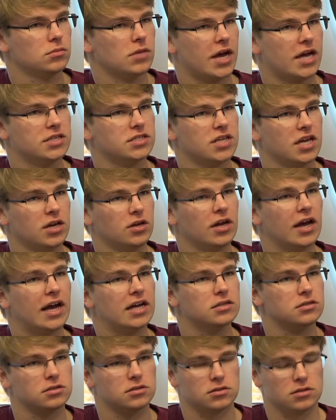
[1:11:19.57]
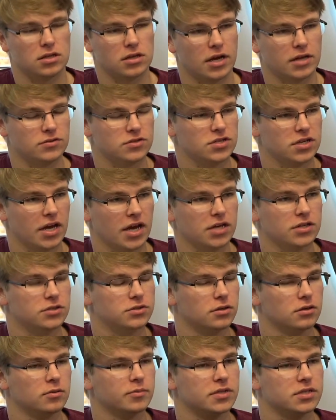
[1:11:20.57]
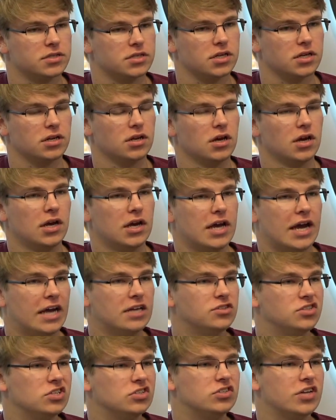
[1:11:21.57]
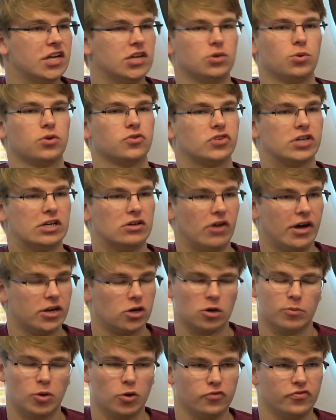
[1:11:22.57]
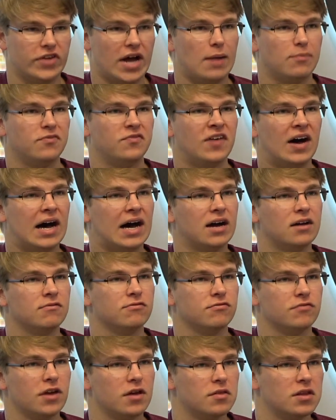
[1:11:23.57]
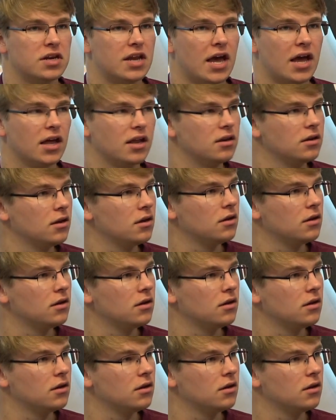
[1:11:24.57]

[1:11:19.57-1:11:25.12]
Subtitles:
As the NCAA determines it. NC State and North Carolina are both top 5 in the net.